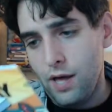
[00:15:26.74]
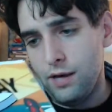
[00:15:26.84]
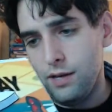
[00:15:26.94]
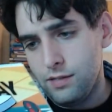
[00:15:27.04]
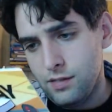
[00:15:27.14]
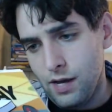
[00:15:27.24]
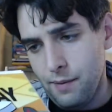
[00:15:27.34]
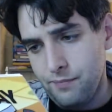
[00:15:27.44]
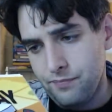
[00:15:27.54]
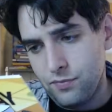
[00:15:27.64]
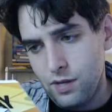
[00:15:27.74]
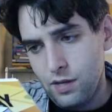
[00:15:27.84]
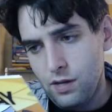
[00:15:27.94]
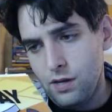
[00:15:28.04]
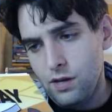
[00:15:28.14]
on it and
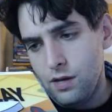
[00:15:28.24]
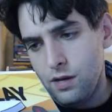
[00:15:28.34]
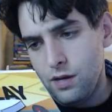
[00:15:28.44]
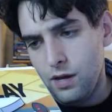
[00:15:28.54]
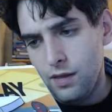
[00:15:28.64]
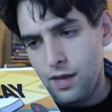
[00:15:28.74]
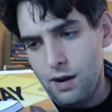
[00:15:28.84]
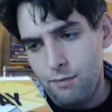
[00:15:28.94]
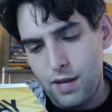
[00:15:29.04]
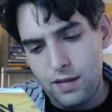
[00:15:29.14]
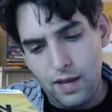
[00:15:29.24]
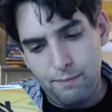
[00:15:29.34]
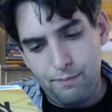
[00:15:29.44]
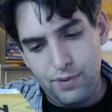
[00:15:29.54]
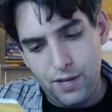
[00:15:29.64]
then make
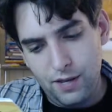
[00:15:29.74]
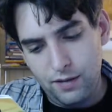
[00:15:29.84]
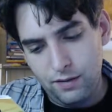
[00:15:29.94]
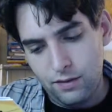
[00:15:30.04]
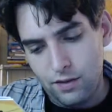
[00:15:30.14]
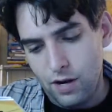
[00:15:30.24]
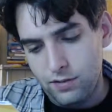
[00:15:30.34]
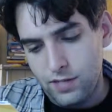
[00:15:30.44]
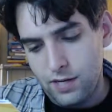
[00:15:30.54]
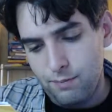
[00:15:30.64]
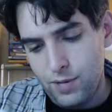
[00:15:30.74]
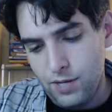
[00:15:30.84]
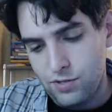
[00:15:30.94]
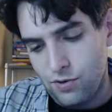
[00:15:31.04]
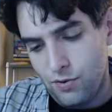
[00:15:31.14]
a, send a
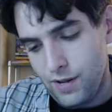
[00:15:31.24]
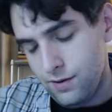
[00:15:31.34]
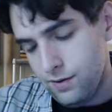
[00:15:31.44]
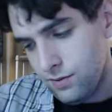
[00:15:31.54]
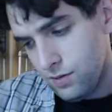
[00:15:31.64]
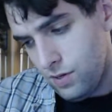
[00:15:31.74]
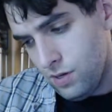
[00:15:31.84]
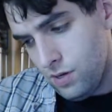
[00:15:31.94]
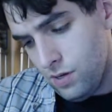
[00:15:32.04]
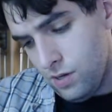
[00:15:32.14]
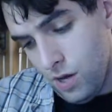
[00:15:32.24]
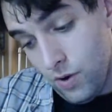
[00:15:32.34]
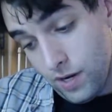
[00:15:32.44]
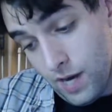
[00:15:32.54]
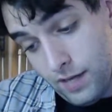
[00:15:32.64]
picture in.
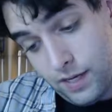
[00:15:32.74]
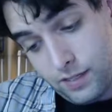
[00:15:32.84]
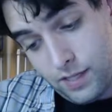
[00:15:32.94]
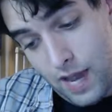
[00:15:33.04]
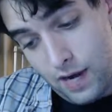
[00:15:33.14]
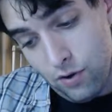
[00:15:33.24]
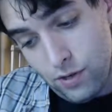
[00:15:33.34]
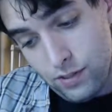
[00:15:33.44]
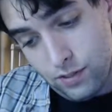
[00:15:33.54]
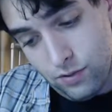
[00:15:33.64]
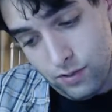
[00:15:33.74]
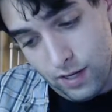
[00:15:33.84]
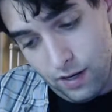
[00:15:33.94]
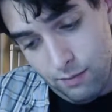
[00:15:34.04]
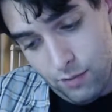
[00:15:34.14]
Oh, contest categories include
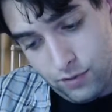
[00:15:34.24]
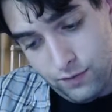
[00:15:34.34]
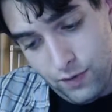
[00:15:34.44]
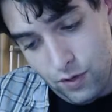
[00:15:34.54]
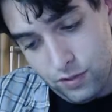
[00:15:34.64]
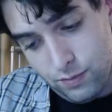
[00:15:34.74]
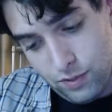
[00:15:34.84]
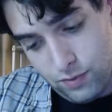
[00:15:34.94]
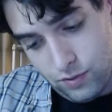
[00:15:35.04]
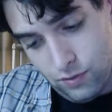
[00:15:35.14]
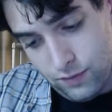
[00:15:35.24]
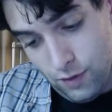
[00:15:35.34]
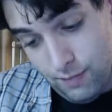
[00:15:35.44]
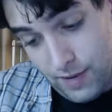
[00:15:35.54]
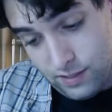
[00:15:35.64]
like most votes, most
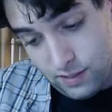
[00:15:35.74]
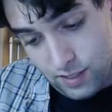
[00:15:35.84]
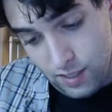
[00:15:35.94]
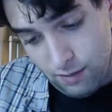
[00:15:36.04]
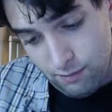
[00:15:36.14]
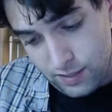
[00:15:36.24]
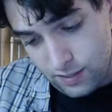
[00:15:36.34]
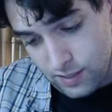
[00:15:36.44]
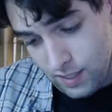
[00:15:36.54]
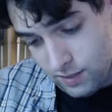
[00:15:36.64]
resourceful, best team, best kid